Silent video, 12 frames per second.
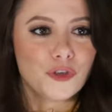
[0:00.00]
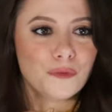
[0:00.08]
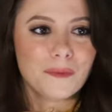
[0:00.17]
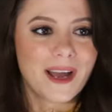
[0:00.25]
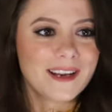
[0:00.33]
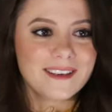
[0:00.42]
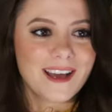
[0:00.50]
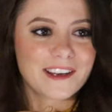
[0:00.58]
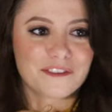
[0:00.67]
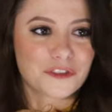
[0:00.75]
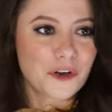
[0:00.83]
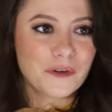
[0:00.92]
you might
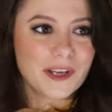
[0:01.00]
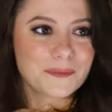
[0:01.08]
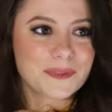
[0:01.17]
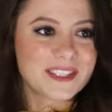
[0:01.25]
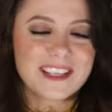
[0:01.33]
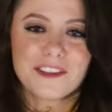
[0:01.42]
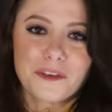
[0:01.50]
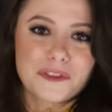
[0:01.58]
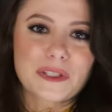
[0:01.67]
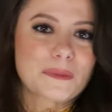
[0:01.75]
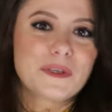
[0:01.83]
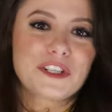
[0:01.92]
not have grown up seeing
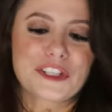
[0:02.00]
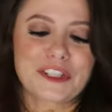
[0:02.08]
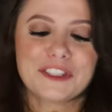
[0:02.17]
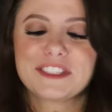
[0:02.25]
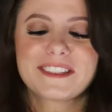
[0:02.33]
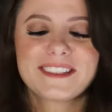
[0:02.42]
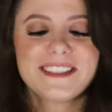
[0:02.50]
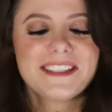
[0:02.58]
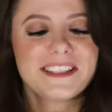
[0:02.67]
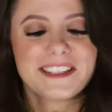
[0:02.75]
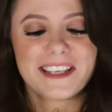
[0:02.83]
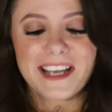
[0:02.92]
those commercials.
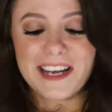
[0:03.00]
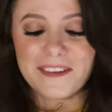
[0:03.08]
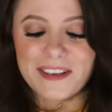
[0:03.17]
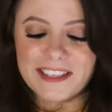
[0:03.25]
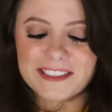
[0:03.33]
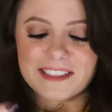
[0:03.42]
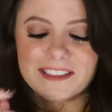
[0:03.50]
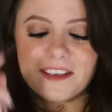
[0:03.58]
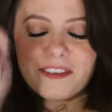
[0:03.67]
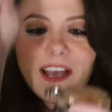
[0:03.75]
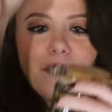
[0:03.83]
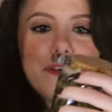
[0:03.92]
Anyways,
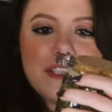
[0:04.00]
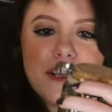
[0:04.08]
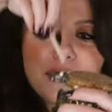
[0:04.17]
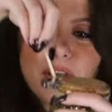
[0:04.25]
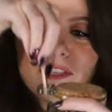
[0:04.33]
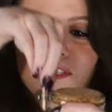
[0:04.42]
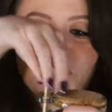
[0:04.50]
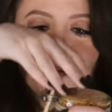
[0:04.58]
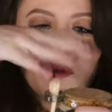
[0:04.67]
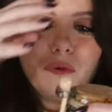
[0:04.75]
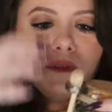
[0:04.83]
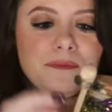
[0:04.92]
so yeah, well, it also has a
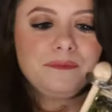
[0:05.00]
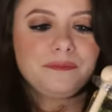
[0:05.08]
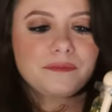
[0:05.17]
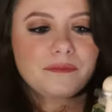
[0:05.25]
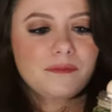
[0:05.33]
spoon.